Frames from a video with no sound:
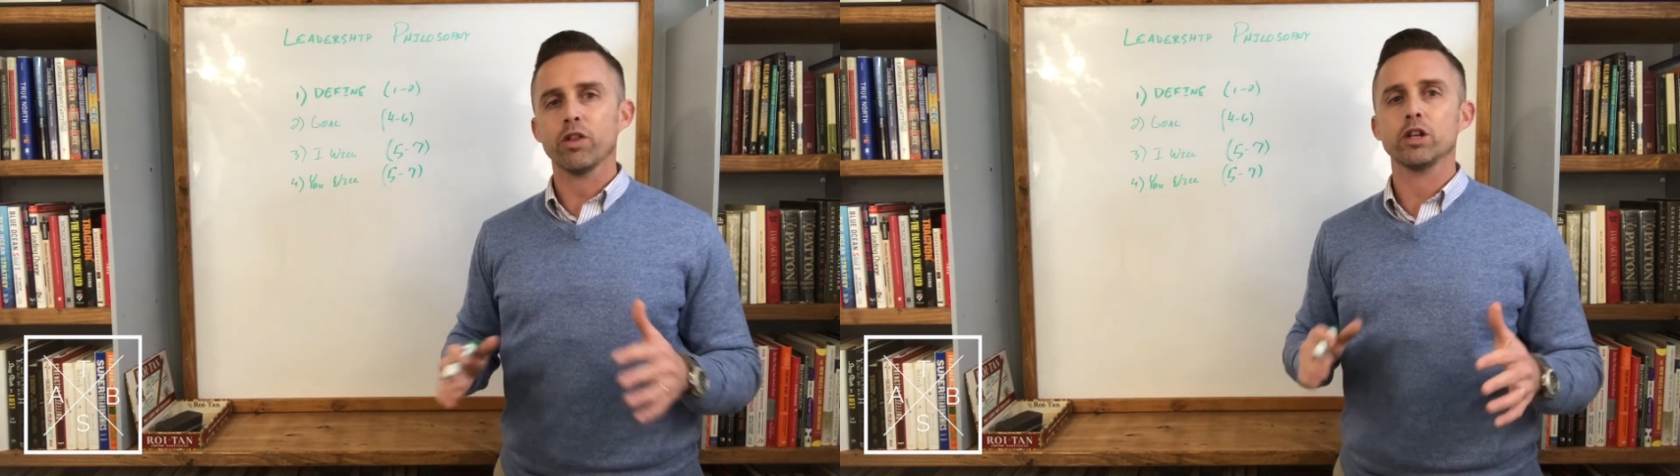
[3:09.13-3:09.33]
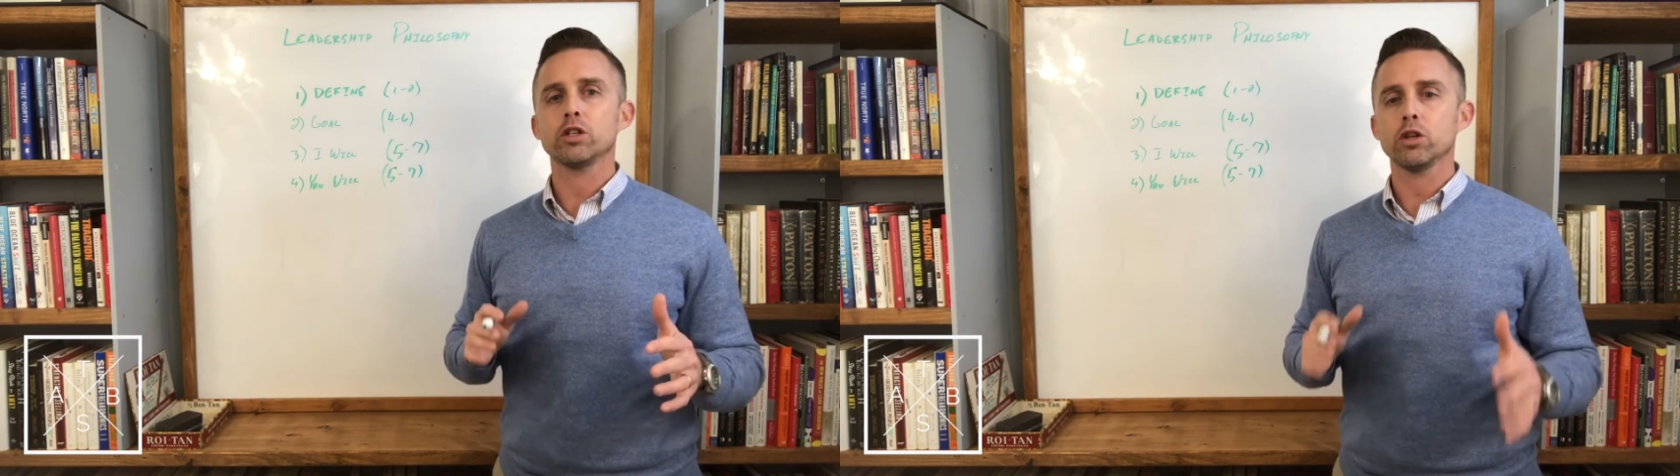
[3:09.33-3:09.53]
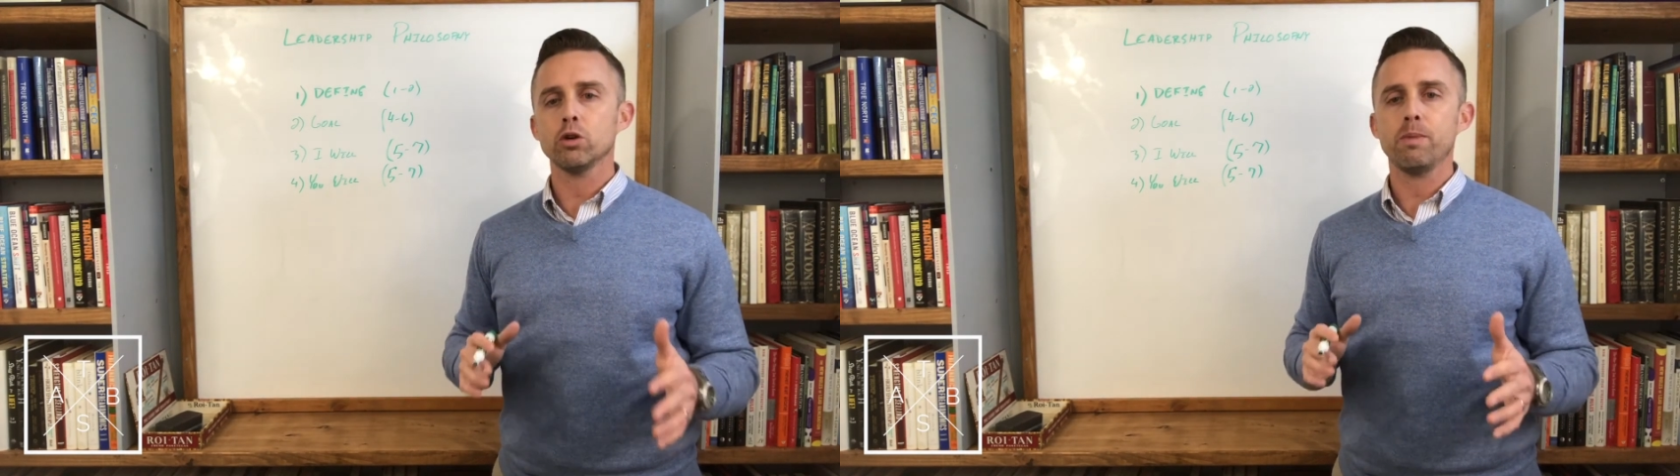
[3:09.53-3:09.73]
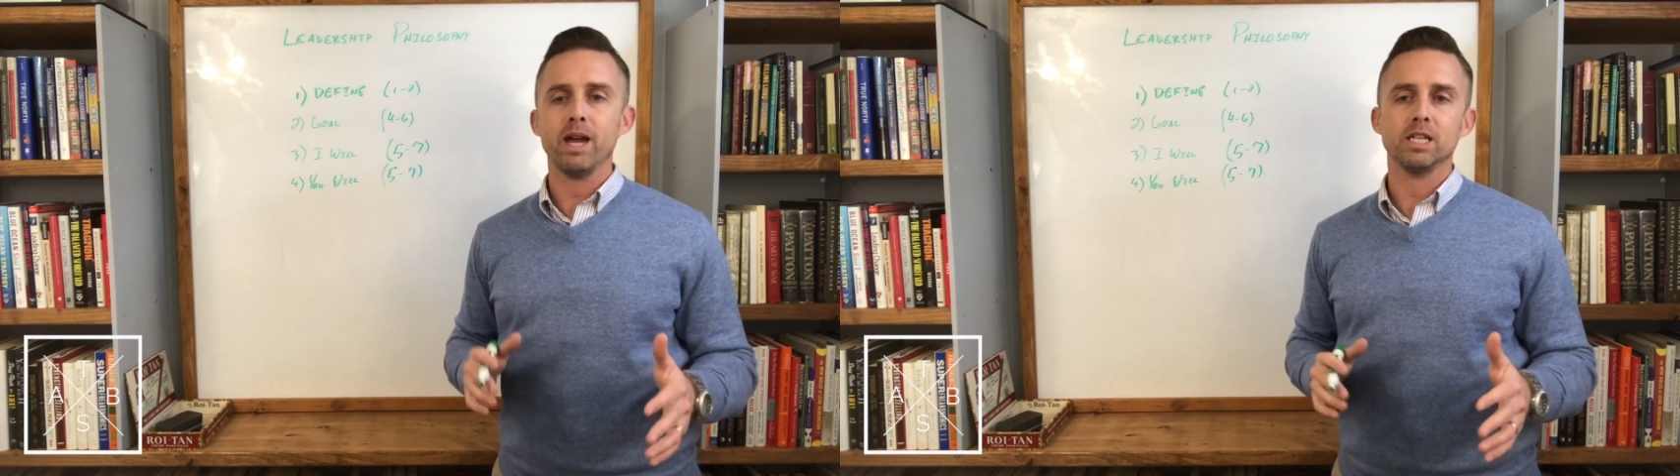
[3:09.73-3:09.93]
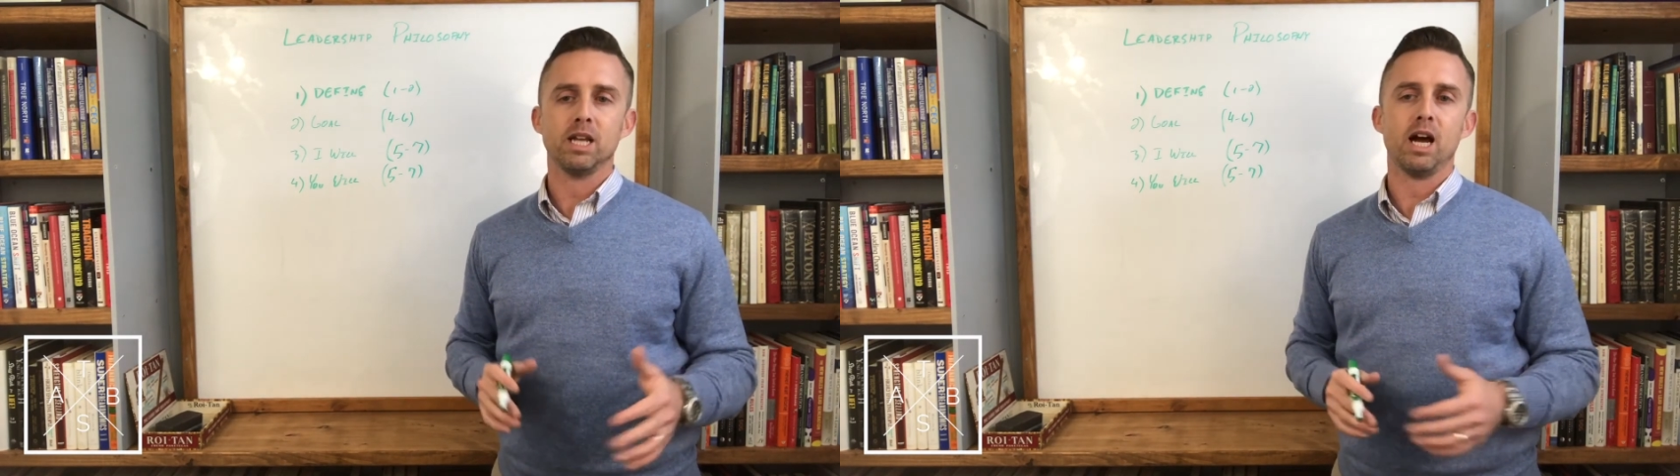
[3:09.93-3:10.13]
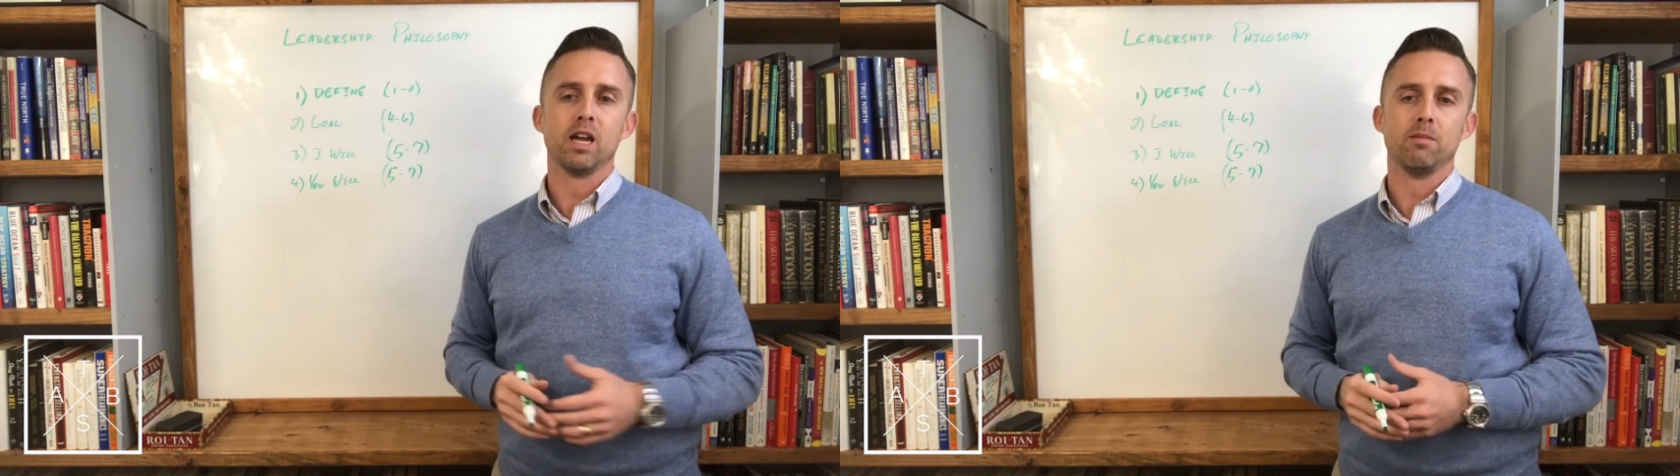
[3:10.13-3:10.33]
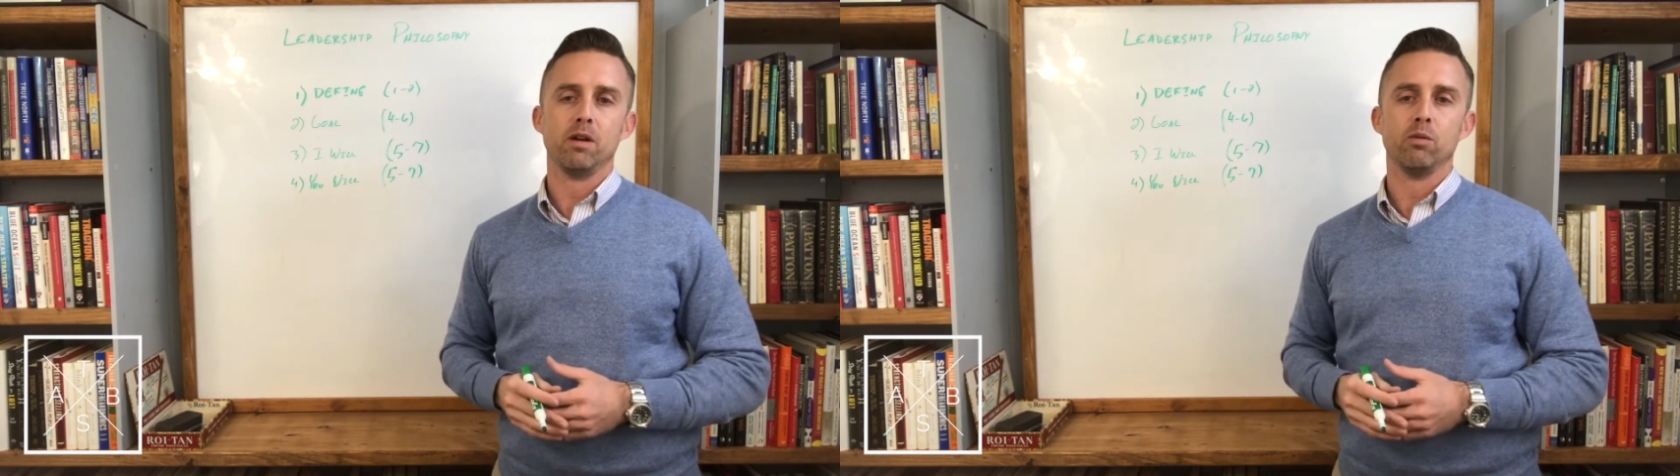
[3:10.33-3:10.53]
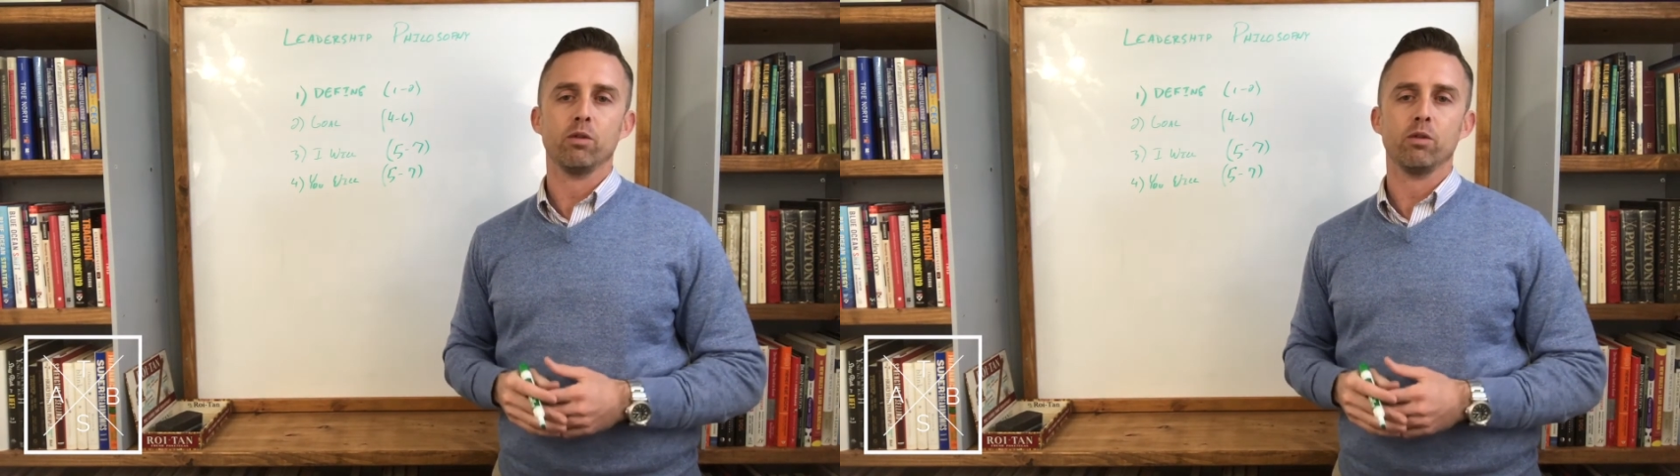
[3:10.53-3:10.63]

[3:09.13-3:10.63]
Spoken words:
than 2-page document